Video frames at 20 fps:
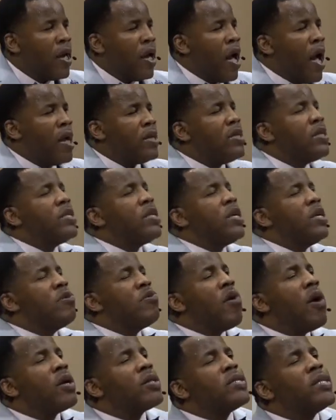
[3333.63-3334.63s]
And he, he,
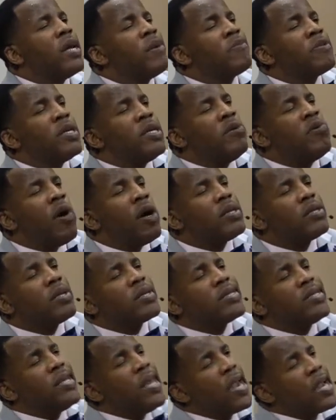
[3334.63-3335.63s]
want them, he want to
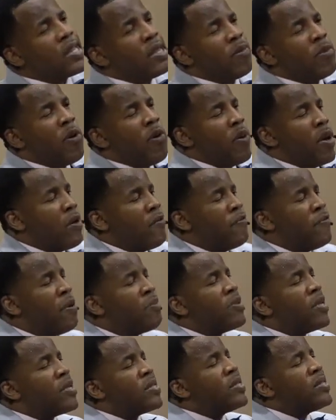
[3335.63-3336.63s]
take them away
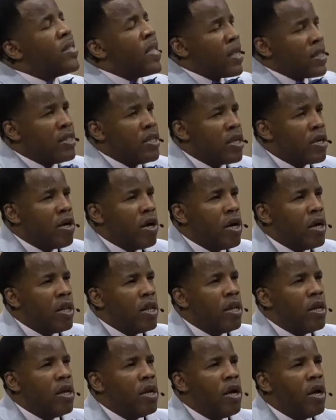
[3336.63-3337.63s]
from the
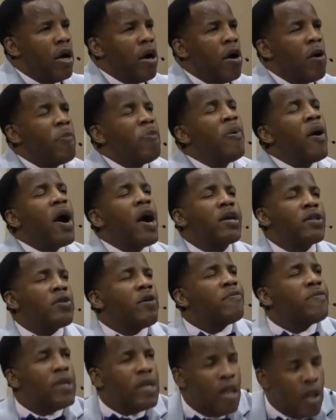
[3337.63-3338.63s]
technical part
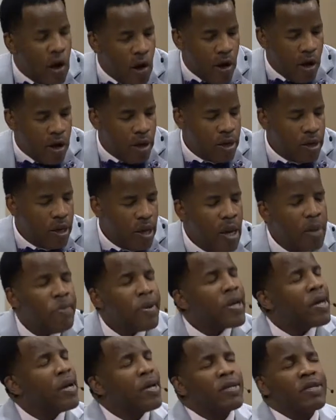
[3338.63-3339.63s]
of the law
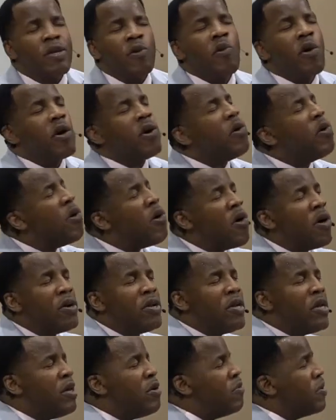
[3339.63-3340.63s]
because they were
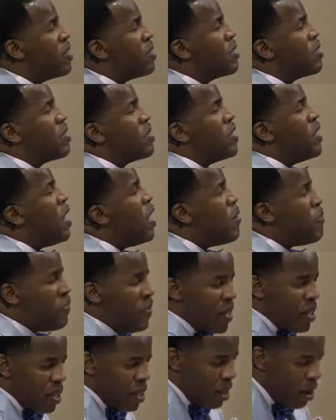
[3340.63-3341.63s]
only with
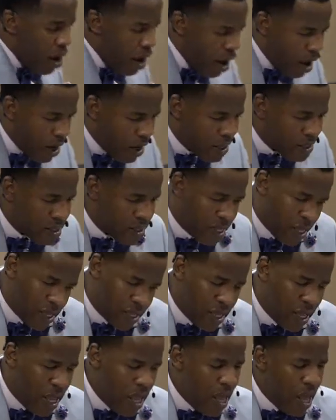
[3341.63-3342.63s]
keeping laws
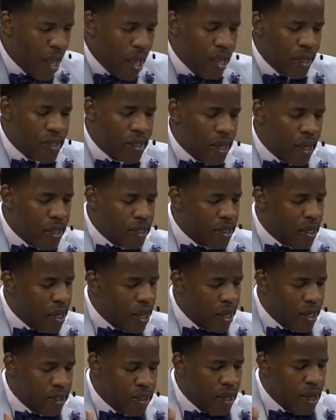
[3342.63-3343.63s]
and, and, and,
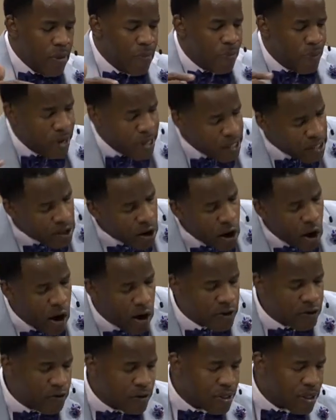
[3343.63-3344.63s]
and bringing
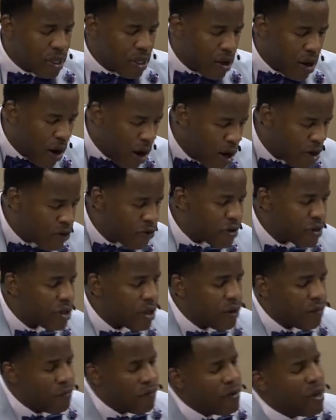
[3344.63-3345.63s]
hundreds and hundreds
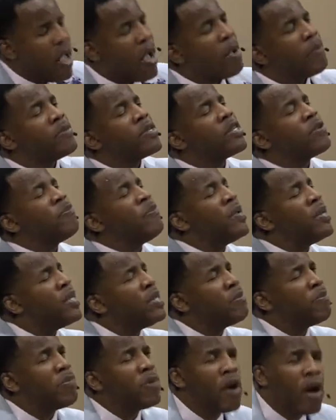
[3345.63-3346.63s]
of lambs
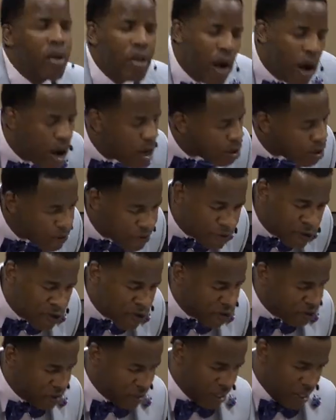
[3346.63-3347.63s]
spilling blood all over
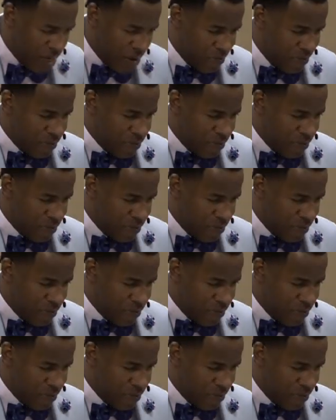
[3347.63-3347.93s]
Jerusalem.